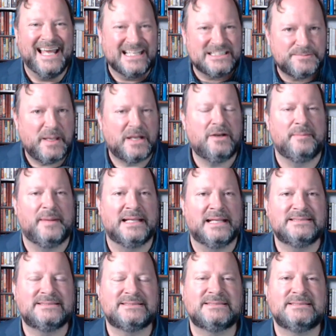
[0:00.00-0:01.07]

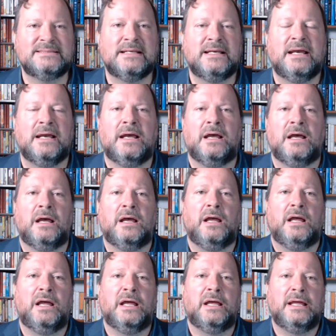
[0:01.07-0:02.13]
Experiments
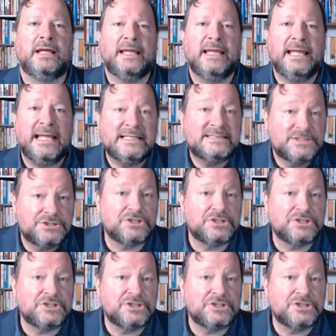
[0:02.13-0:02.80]
is